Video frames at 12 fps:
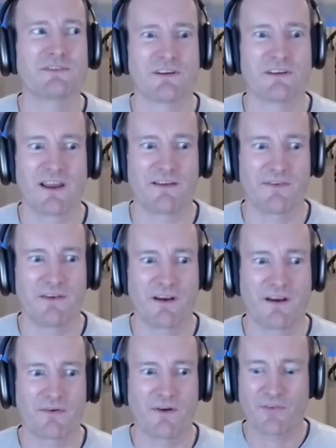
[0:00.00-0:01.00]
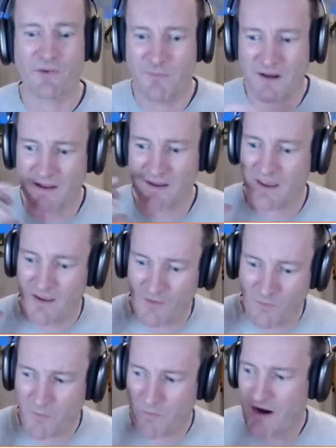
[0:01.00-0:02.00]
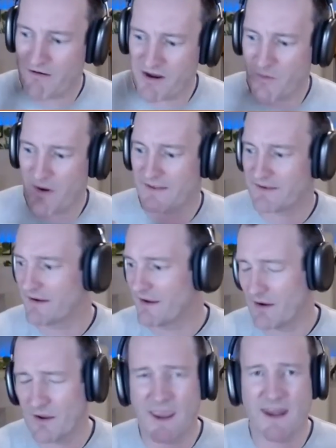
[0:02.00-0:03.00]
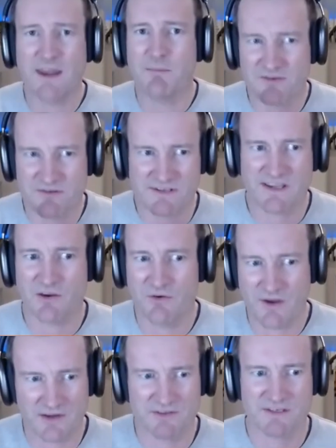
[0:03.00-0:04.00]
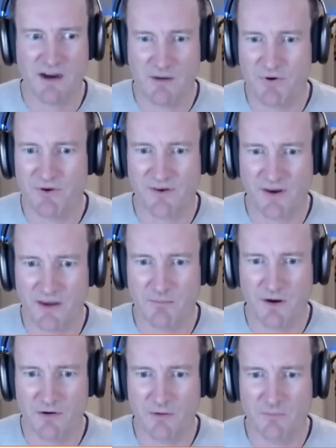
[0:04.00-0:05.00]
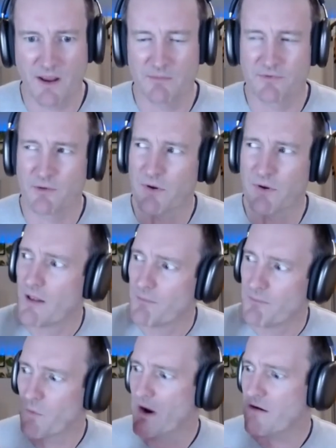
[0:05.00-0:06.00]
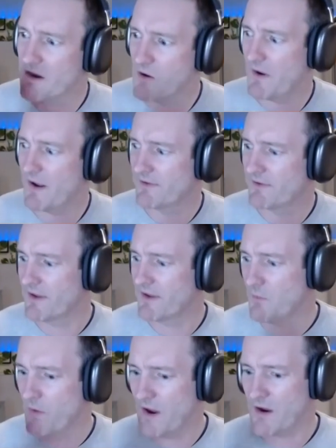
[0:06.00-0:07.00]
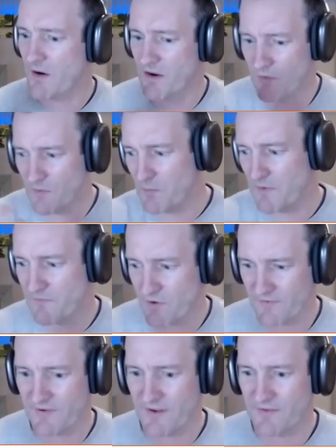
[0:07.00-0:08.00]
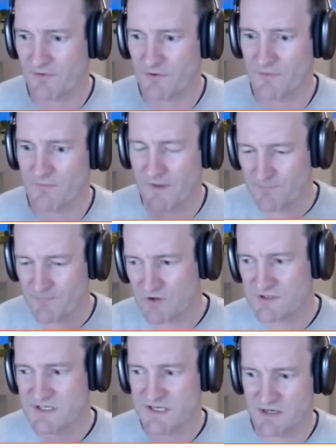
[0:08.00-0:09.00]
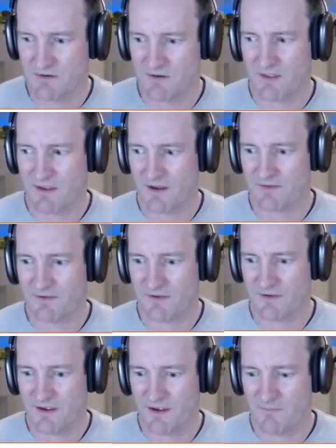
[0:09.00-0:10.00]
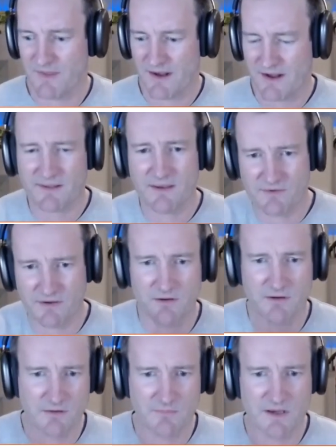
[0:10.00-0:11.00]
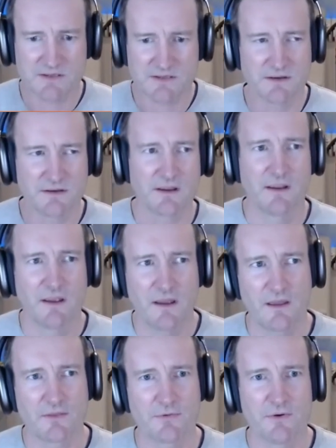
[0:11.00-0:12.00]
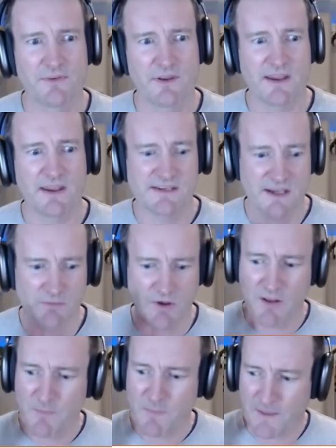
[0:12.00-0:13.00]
future look like for you guys, right? So where are you at in any metrics that you can share? I appreciate you might not be able to, but where are you at today? Where we've got a sense of continuing that activity you mentioned through into next year. But